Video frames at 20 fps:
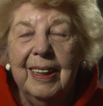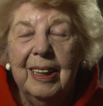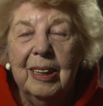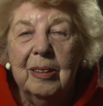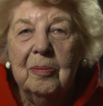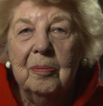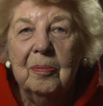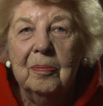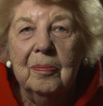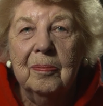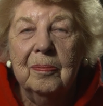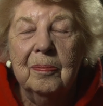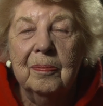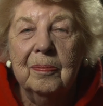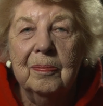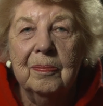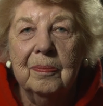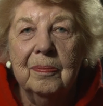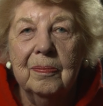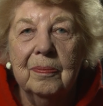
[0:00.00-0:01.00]
So you're going to be
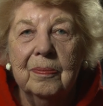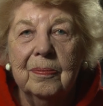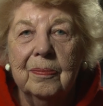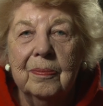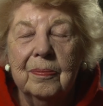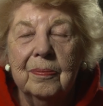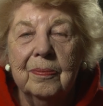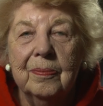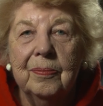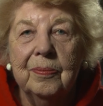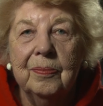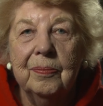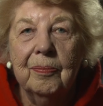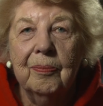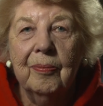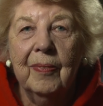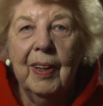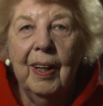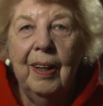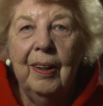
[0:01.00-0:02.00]
coming here for another
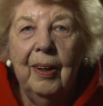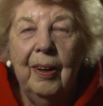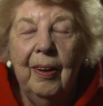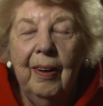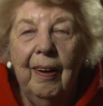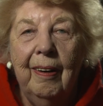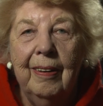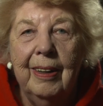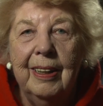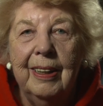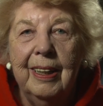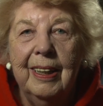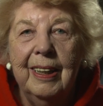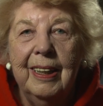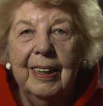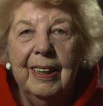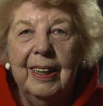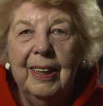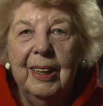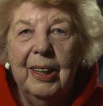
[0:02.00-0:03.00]
30
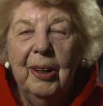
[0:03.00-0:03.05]
years?